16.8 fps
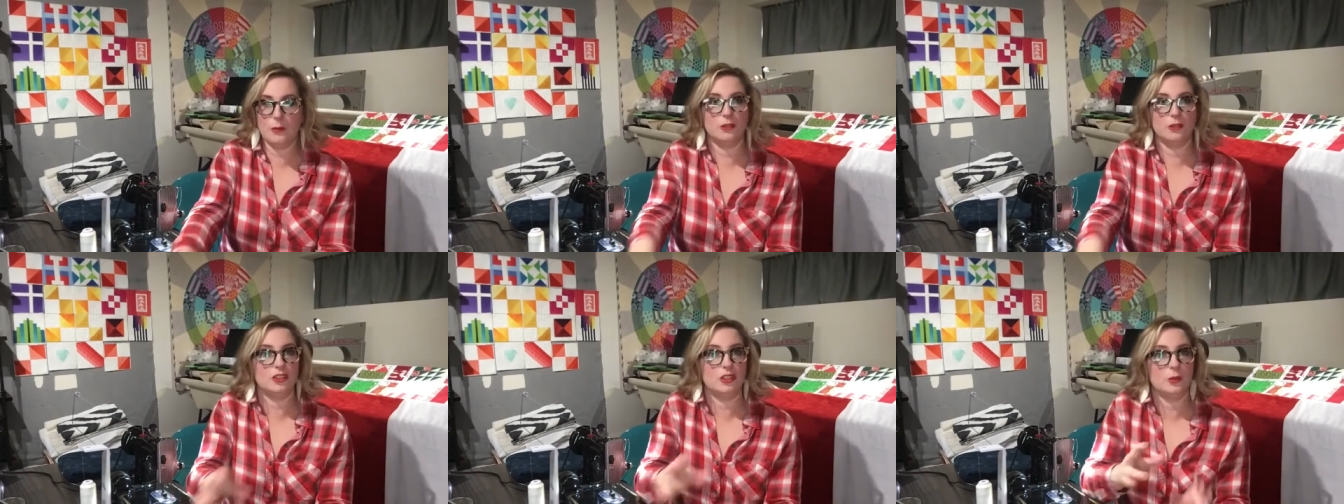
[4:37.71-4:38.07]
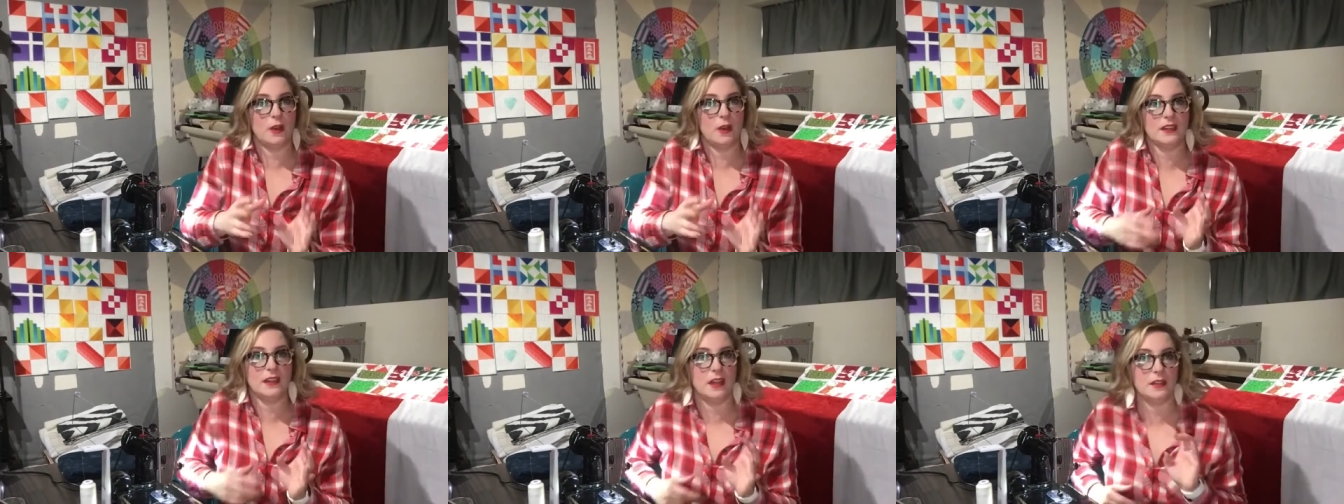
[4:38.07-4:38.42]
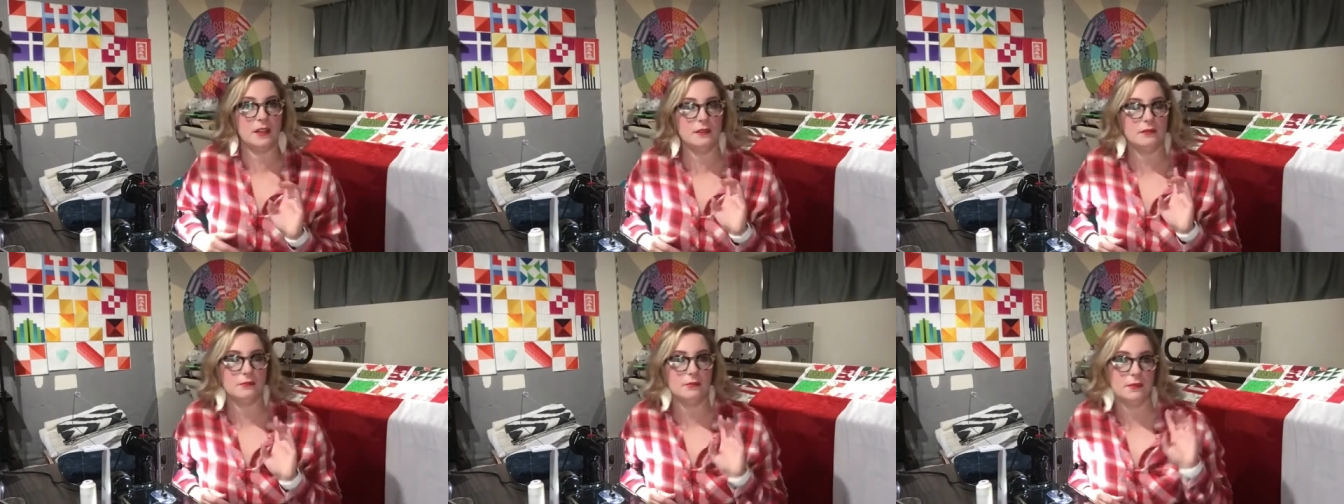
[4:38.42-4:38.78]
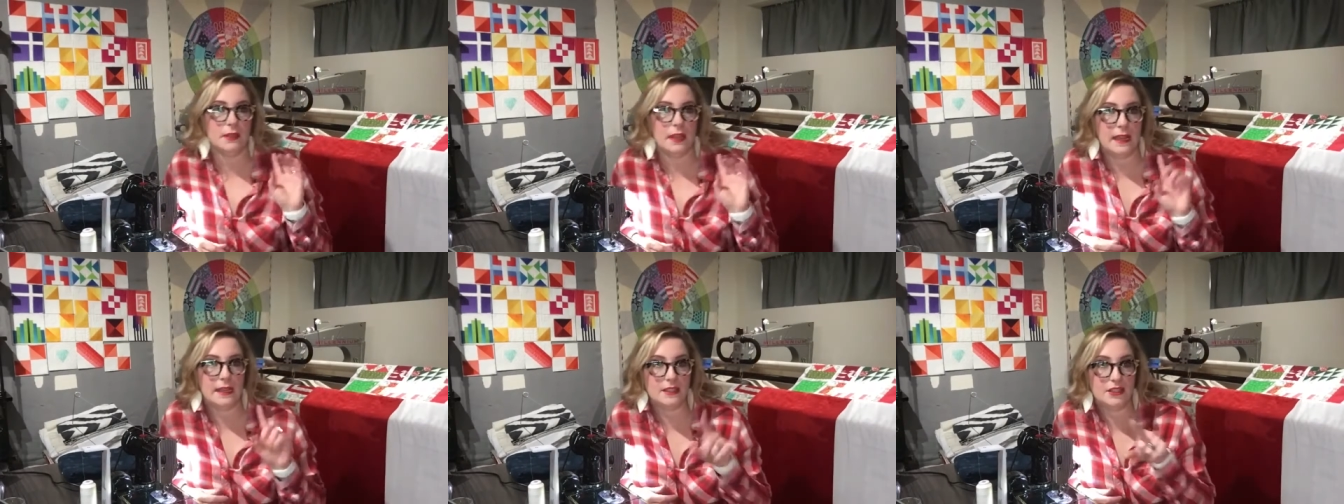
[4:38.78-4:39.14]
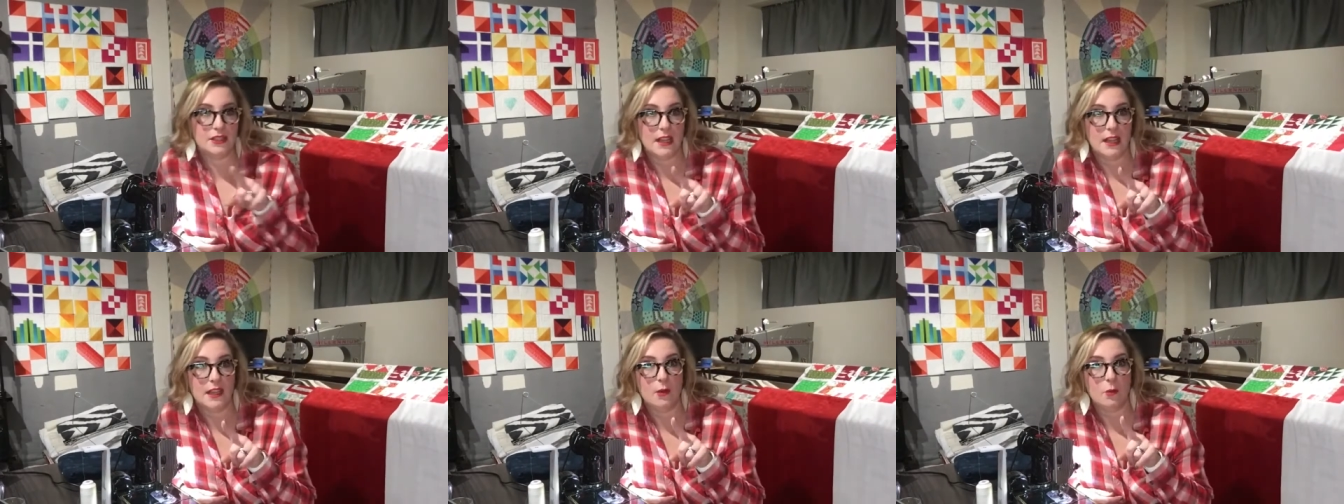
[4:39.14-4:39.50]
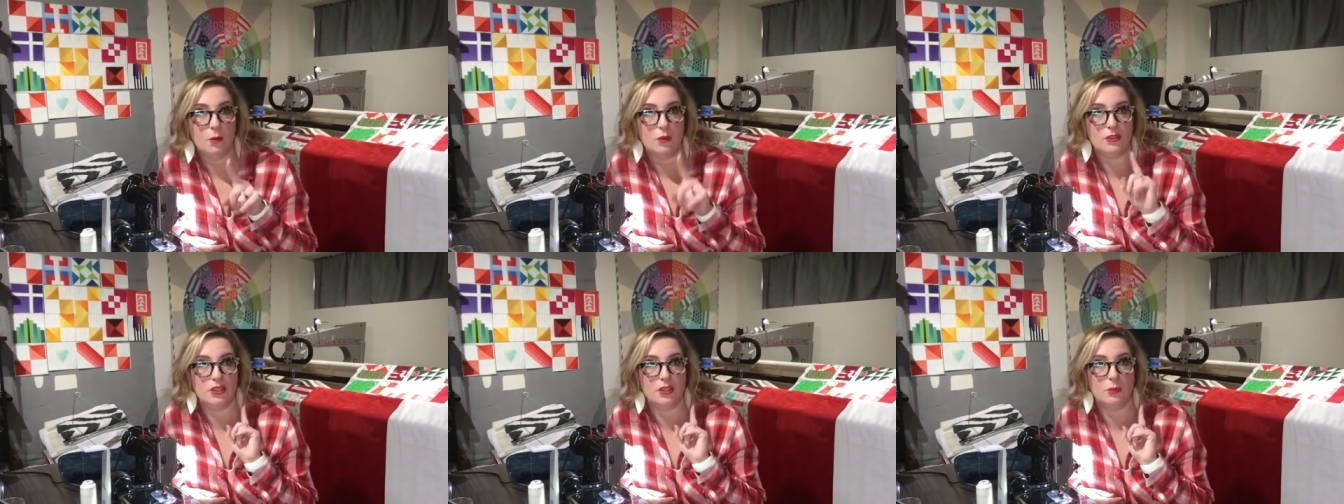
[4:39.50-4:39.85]
We'll do 1 on Insta,
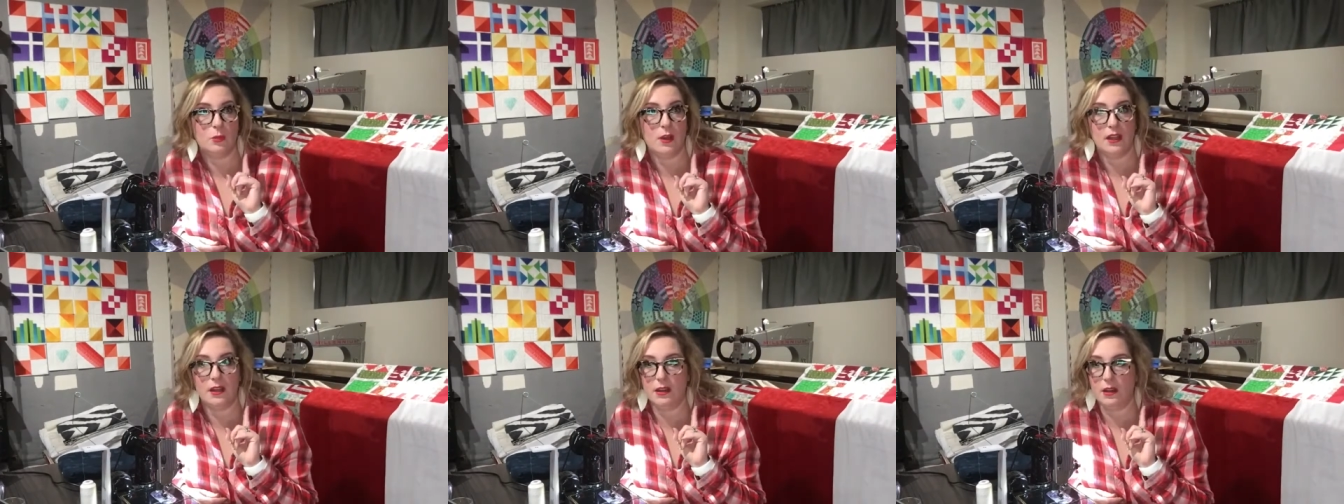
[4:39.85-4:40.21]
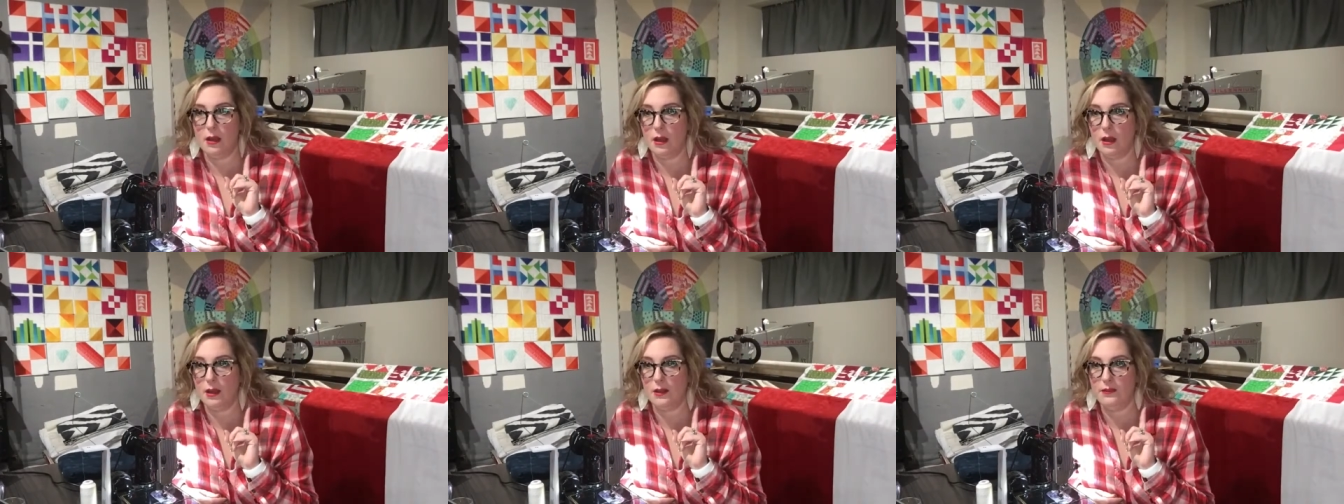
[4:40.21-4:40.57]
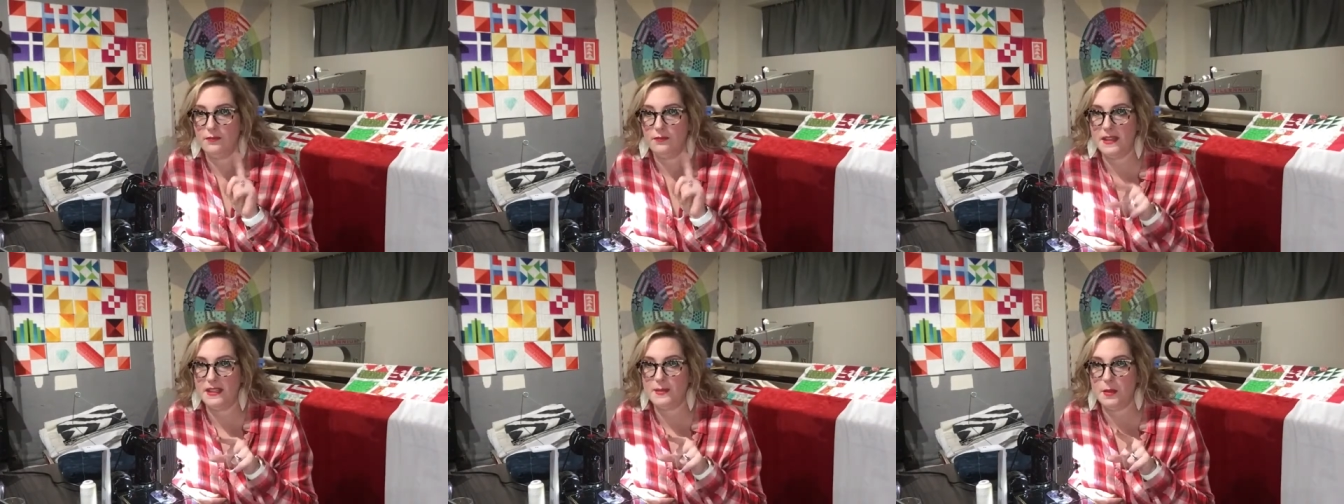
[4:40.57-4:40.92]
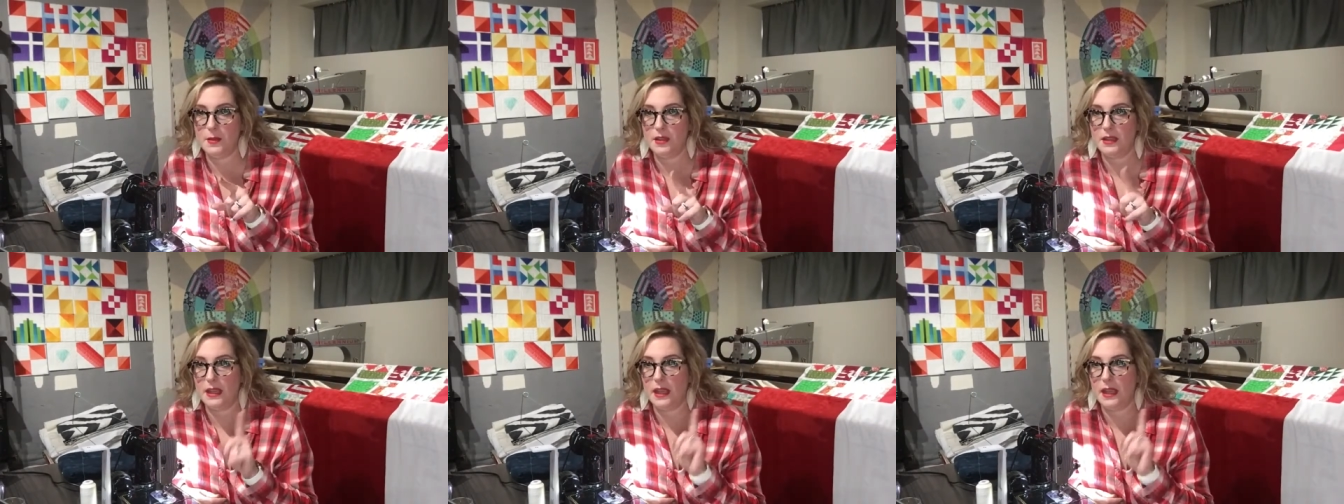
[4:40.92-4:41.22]
we'll do 1 on Facebook,